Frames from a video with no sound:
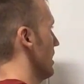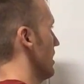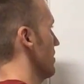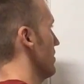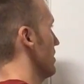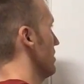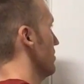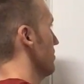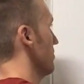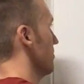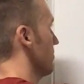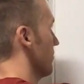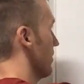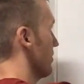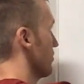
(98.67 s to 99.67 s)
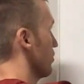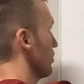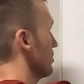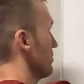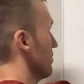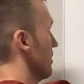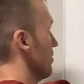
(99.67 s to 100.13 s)
and then, of
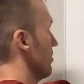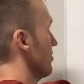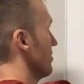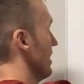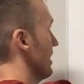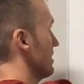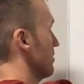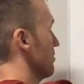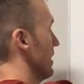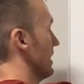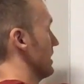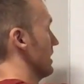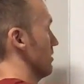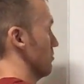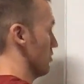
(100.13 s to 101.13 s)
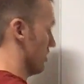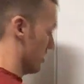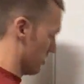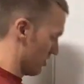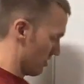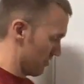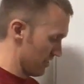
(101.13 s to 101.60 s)
course, be refracted back up to the
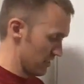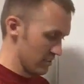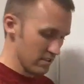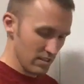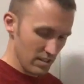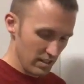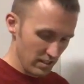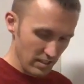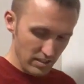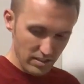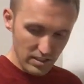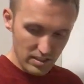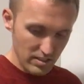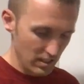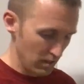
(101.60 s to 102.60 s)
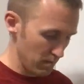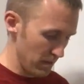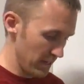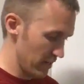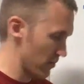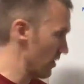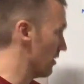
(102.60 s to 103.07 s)
surface, and I need to extend my
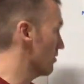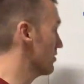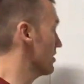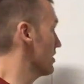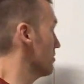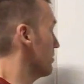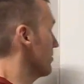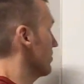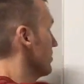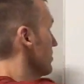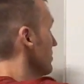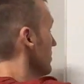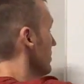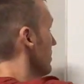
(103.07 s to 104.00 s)
ground a little bit further,